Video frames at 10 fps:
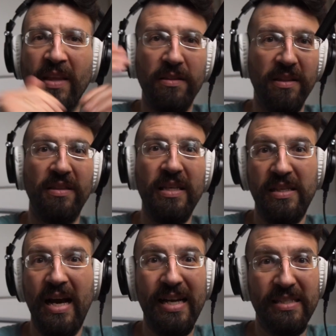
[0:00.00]
That these
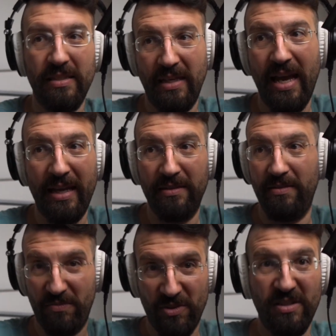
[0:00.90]
guys had
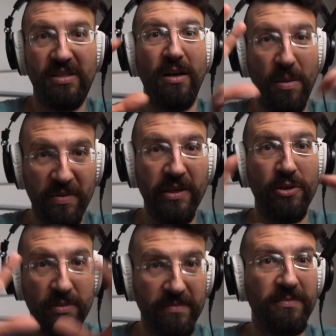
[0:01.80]
set up their
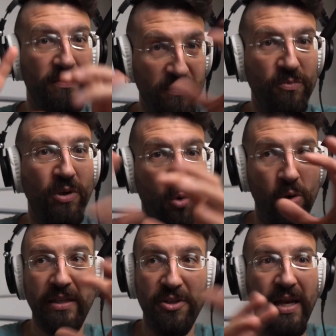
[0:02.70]

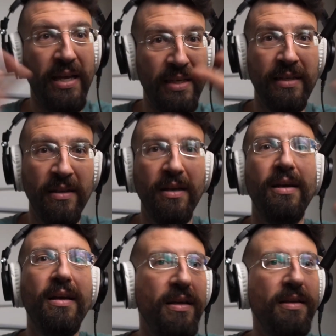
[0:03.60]
recording chain in.
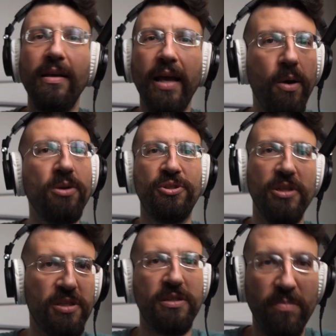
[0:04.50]
It was just